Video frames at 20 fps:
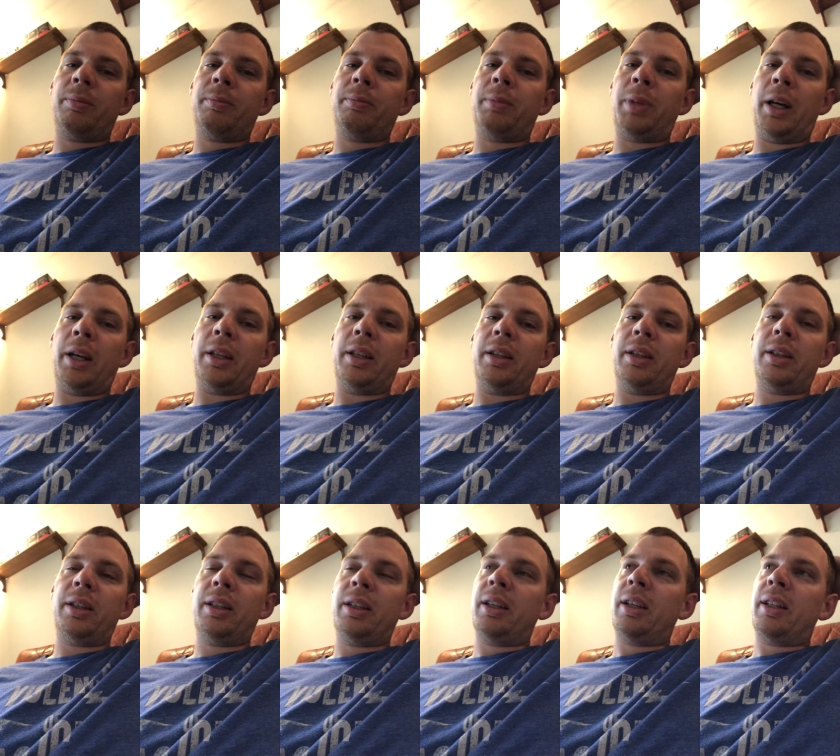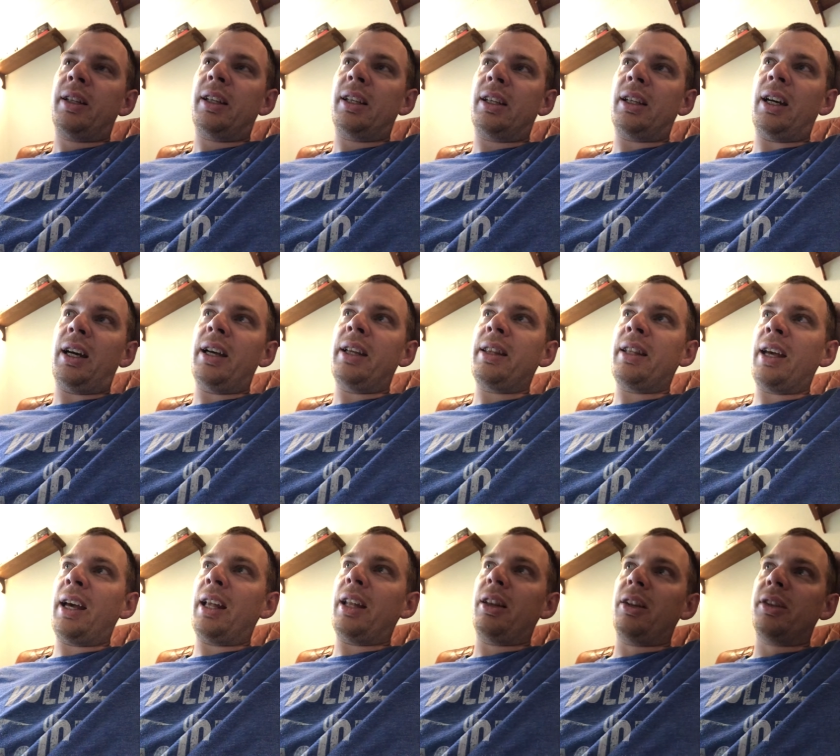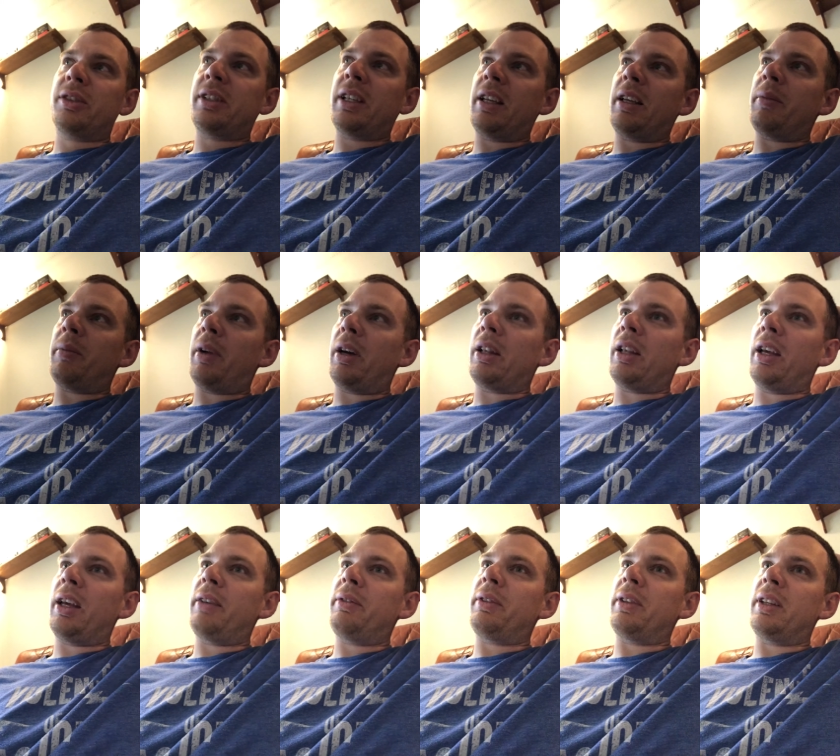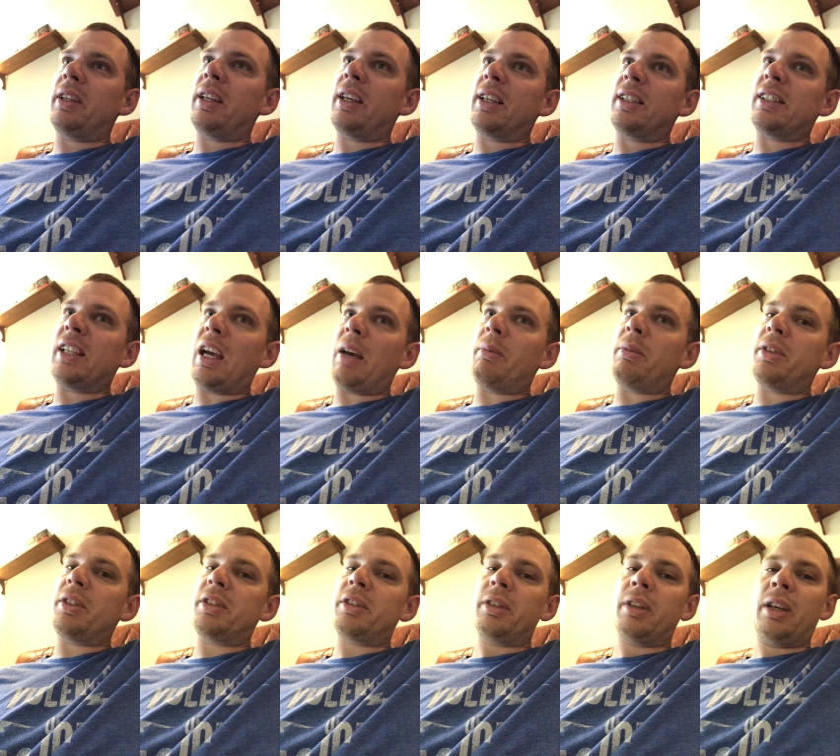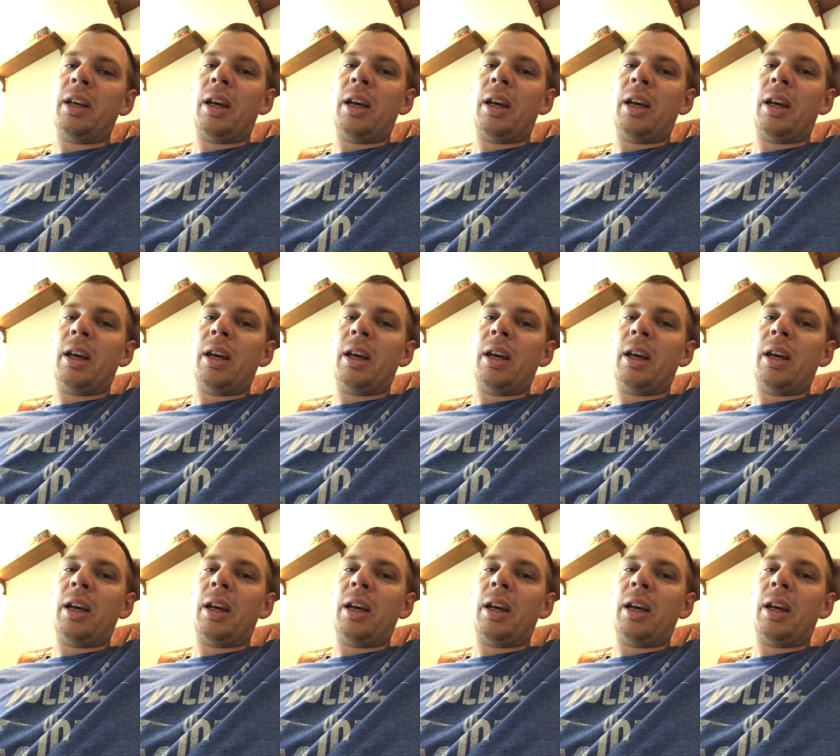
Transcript: but the kind that looks at my life and examines